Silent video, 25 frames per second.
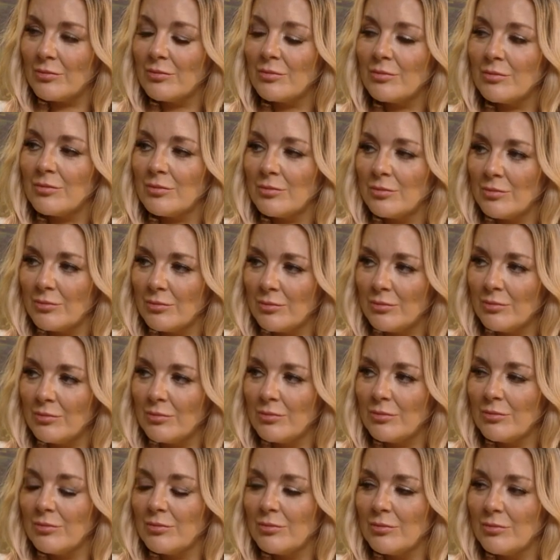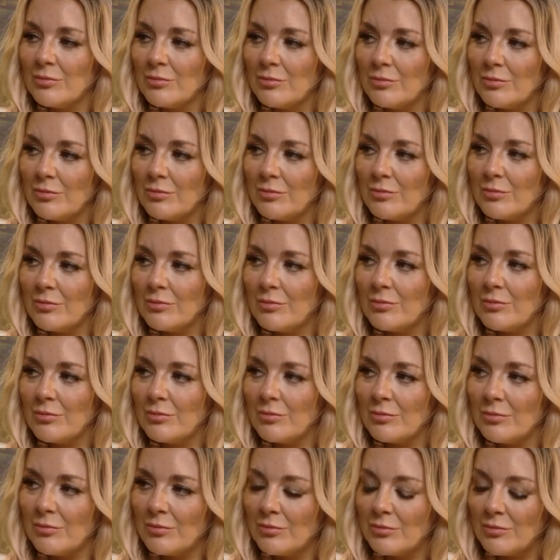
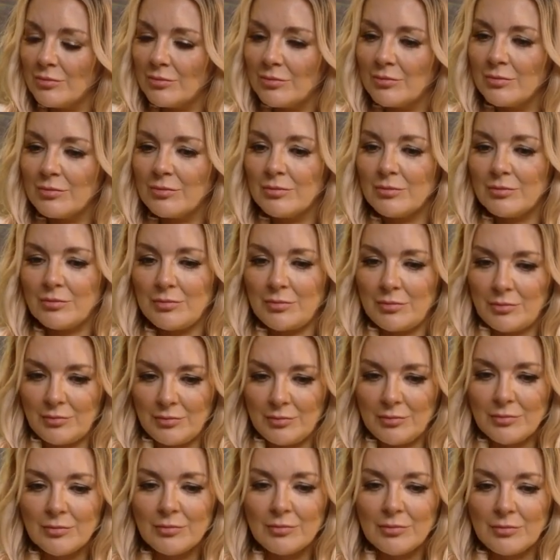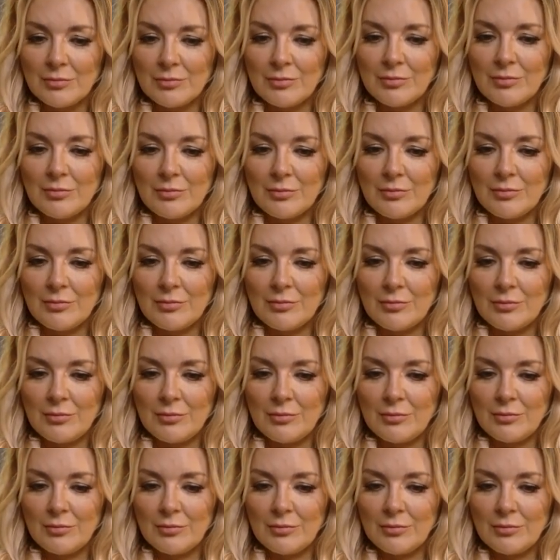
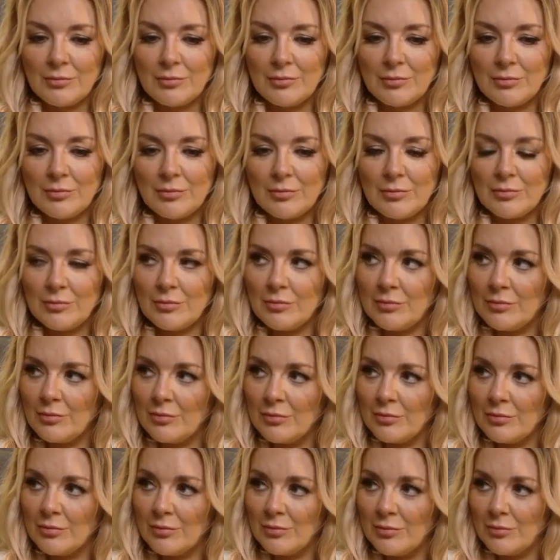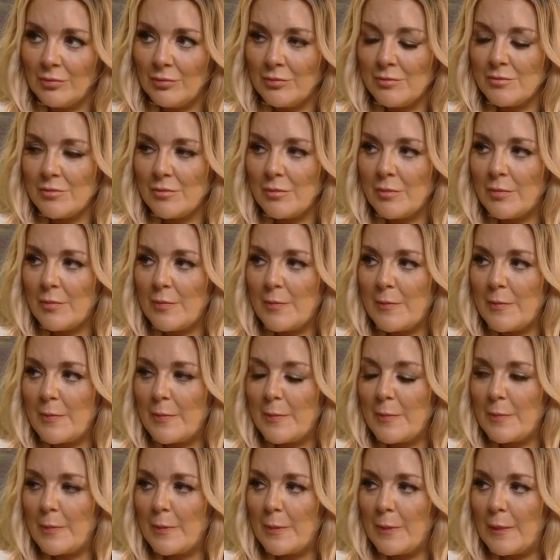
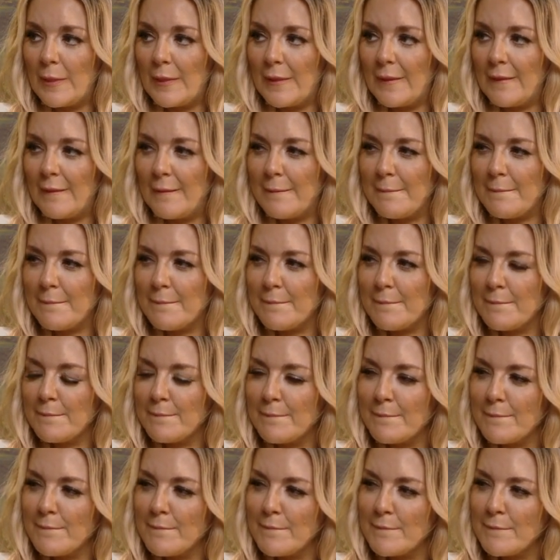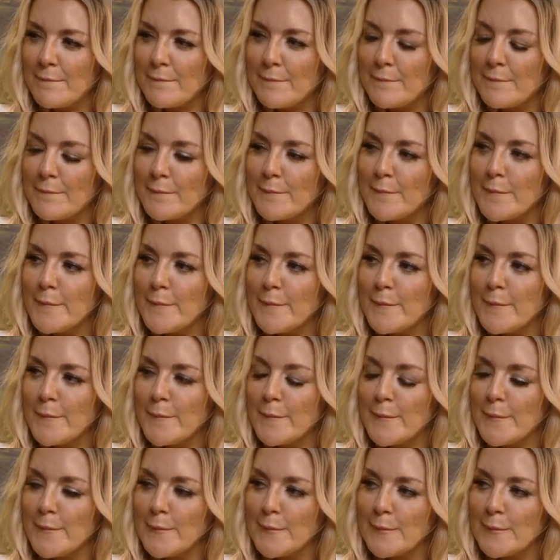This person isn't speaking.